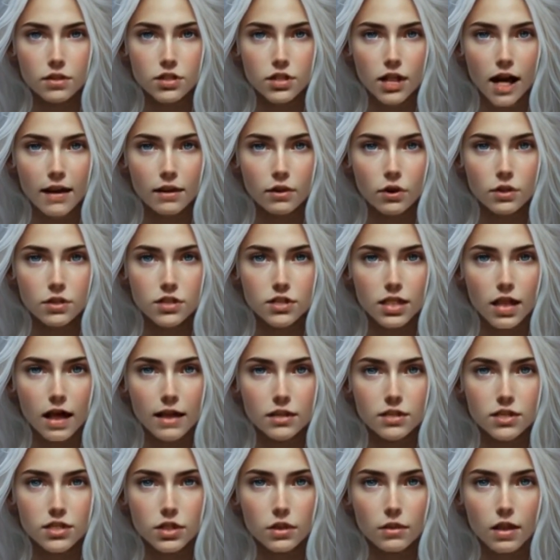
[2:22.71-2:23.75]
Shadows
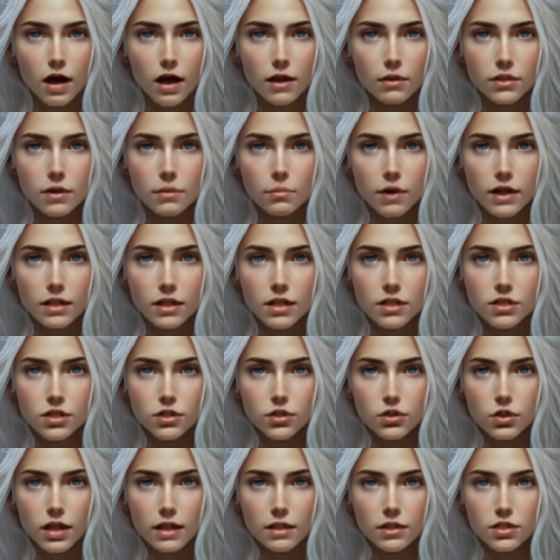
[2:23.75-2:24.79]
danced along the moonlit
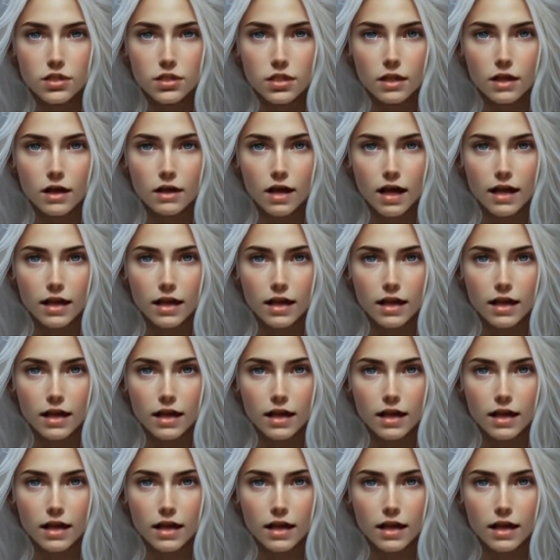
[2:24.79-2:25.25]
streets,